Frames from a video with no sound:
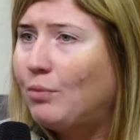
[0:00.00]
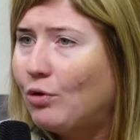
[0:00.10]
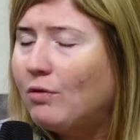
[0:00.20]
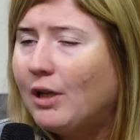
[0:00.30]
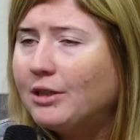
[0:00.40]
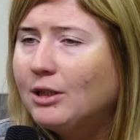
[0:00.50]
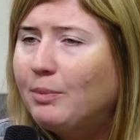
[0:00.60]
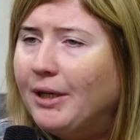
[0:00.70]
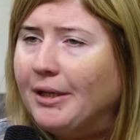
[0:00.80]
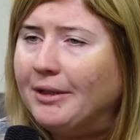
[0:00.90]
and
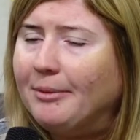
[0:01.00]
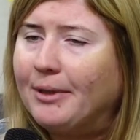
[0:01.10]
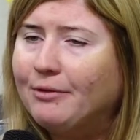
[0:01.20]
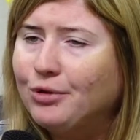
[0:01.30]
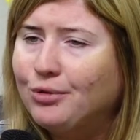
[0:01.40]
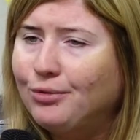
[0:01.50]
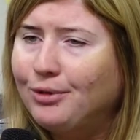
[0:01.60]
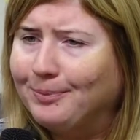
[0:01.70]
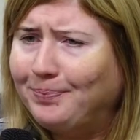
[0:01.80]
of